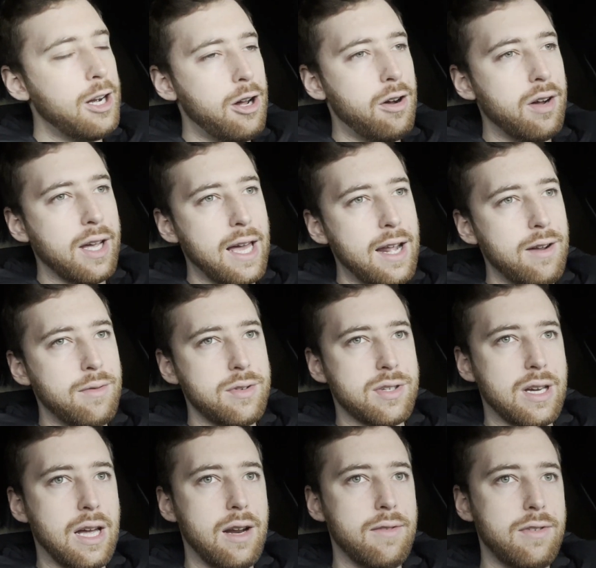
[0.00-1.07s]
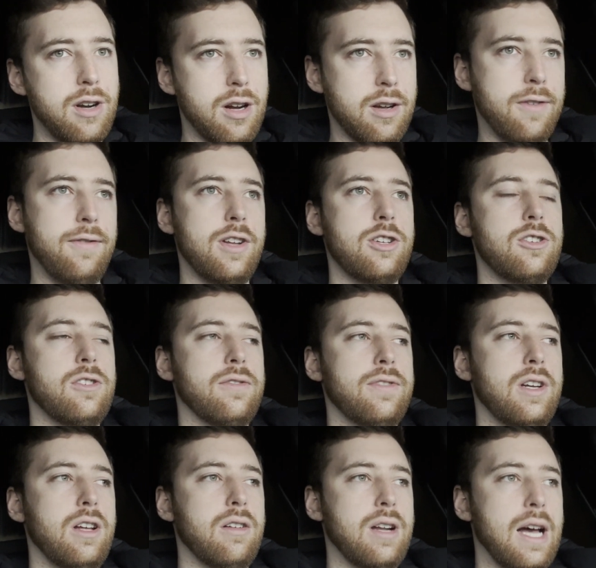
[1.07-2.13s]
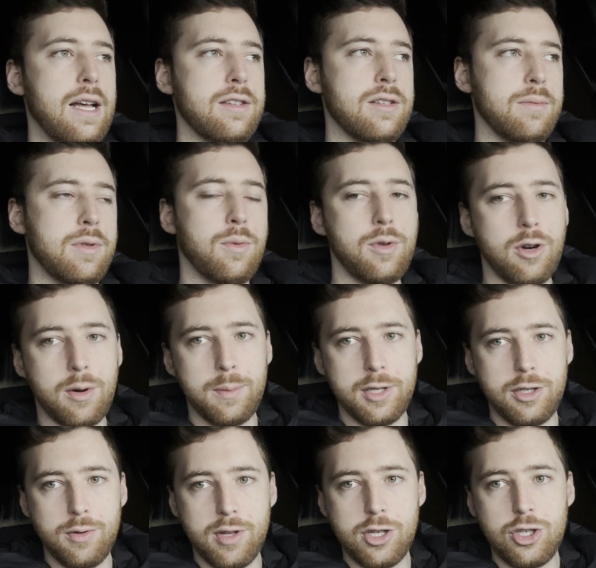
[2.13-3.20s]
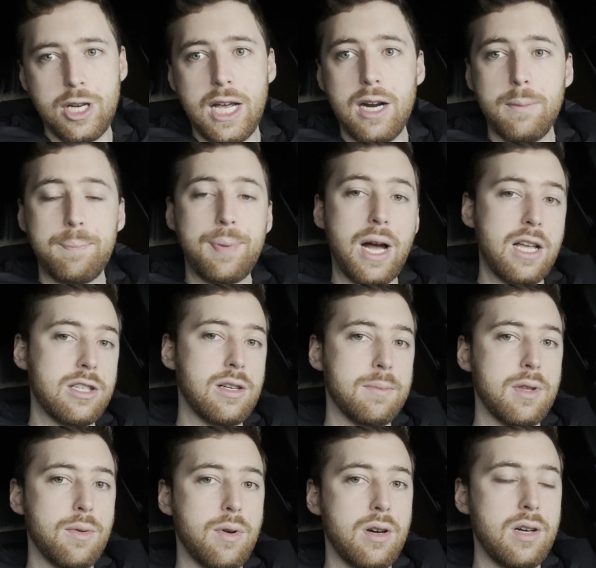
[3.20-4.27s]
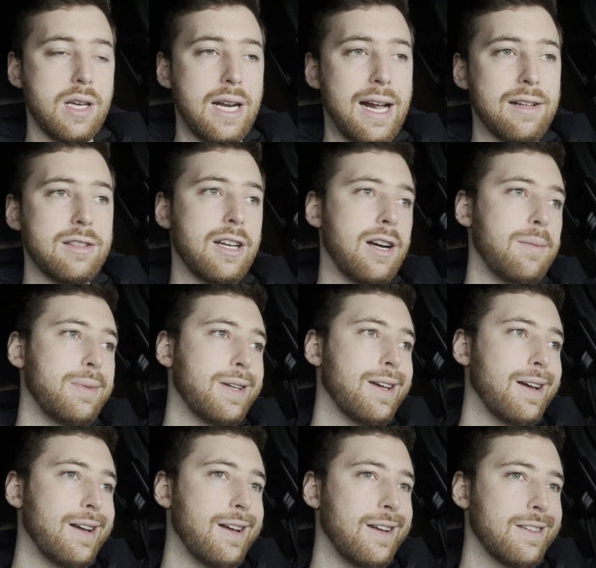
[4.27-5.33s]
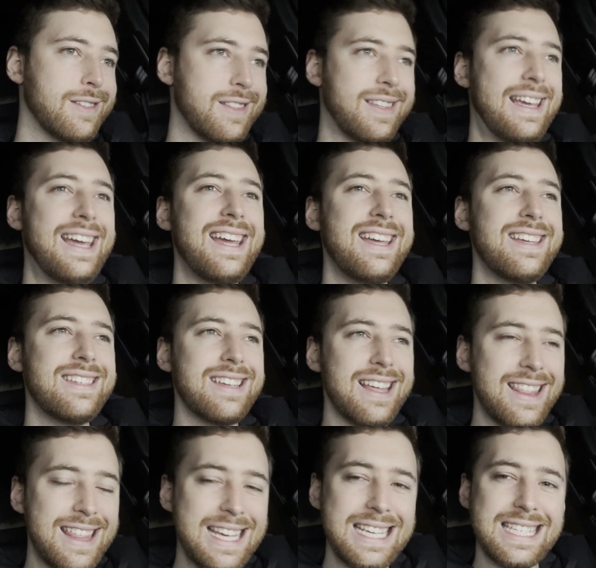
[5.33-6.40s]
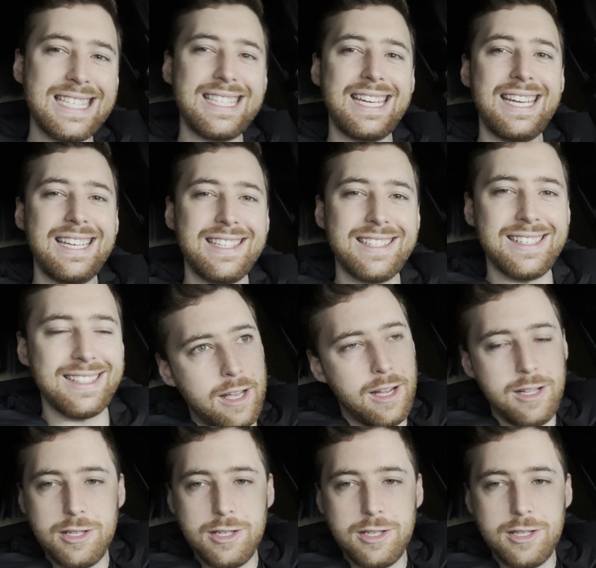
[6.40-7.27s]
I know, again, it was kind of an unconventional video, not something we normally do on the channel, but something I wanted to get out there because 'tis the season.